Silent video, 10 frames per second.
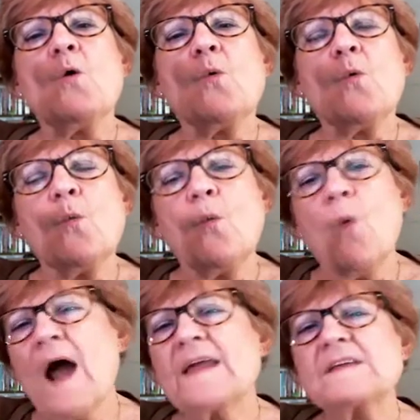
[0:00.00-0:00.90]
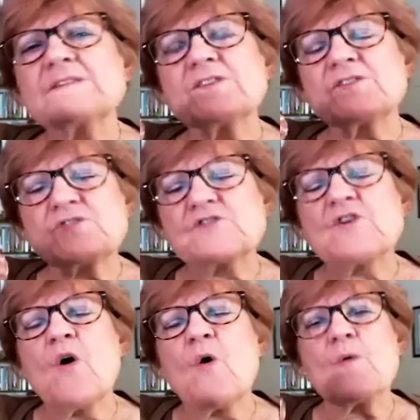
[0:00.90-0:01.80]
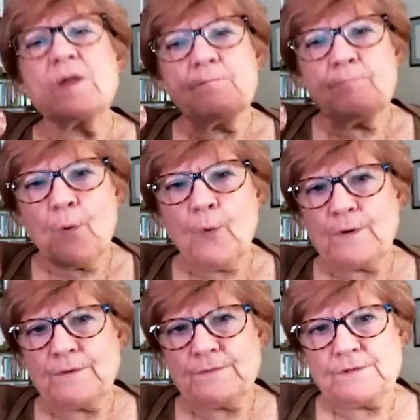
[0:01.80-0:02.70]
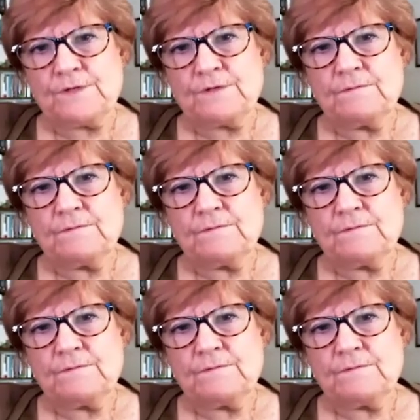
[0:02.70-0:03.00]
Why is it so important